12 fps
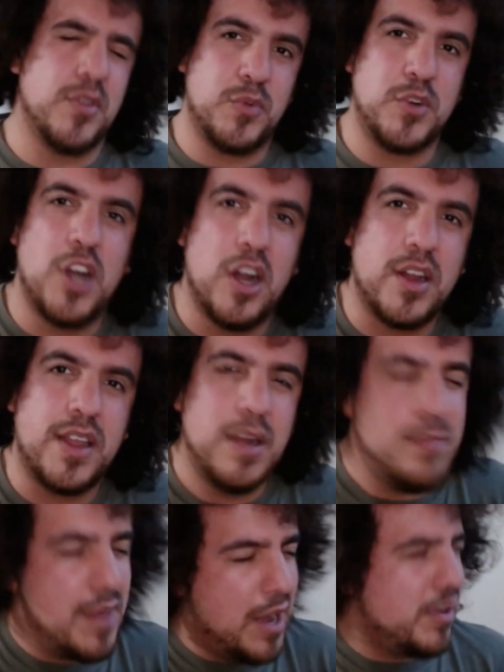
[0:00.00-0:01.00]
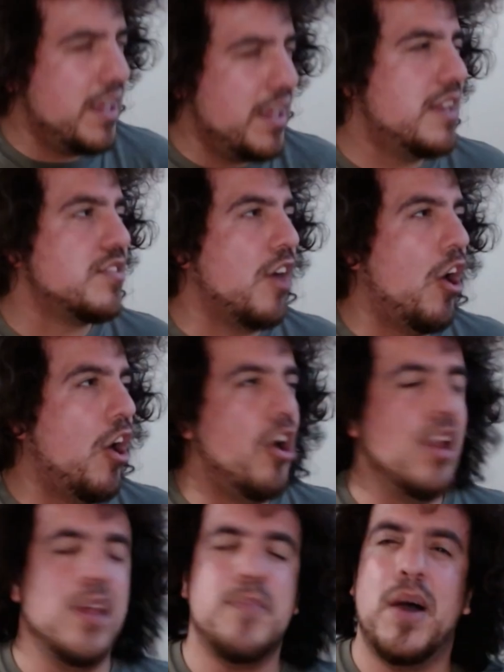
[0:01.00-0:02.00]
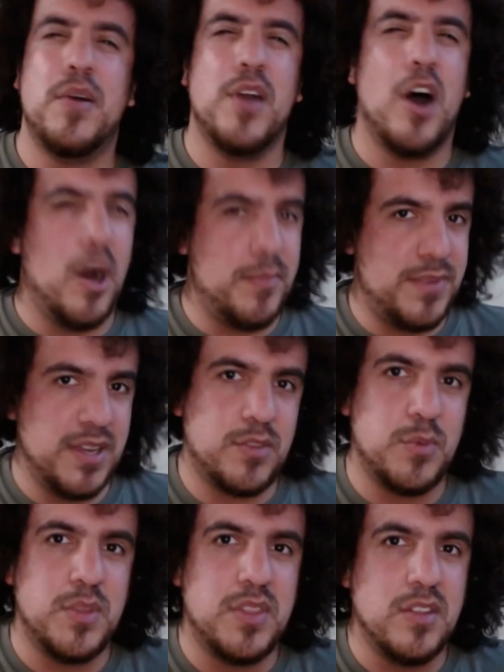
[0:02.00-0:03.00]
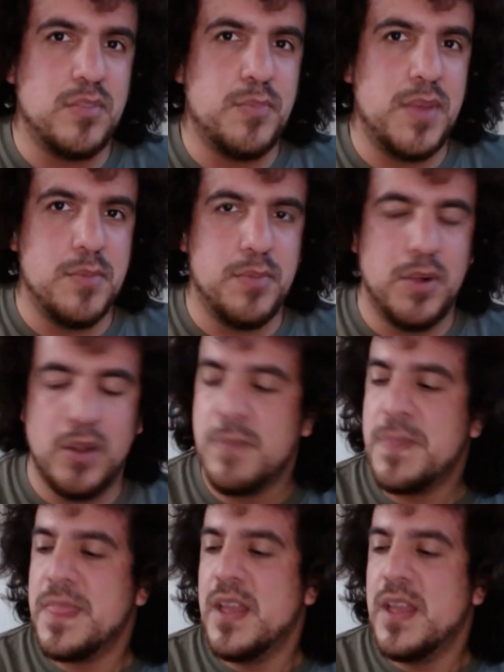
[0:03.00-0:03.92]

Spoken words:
we're talking about. It is all about optics with these people.